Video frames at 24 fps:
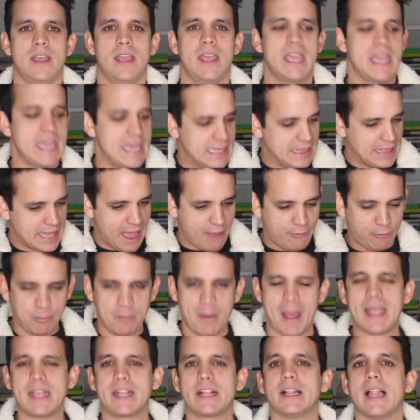He left
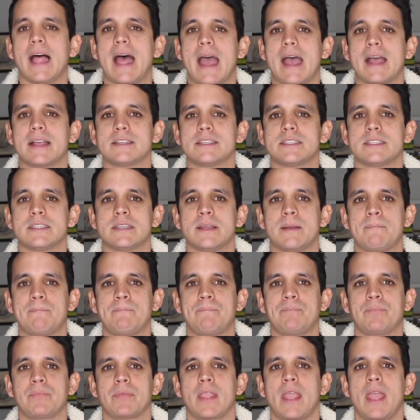my class
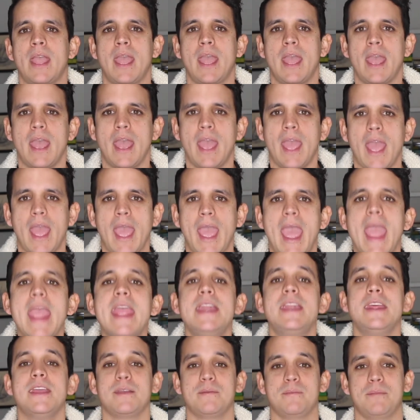
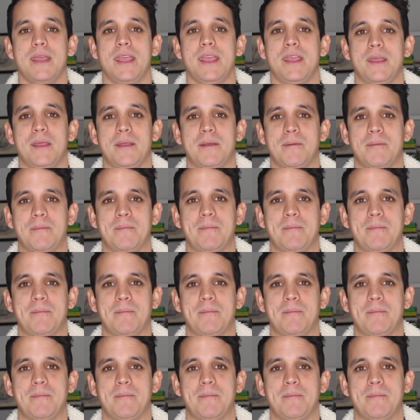hating me.